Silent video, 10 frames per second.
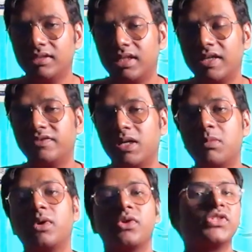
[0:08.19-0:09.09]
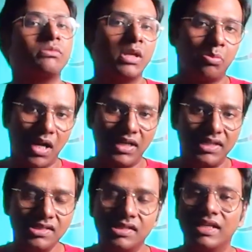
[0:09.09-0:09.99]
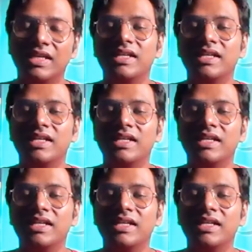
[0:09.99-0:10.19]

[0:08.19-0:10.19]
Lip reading: that I've come across in my practice,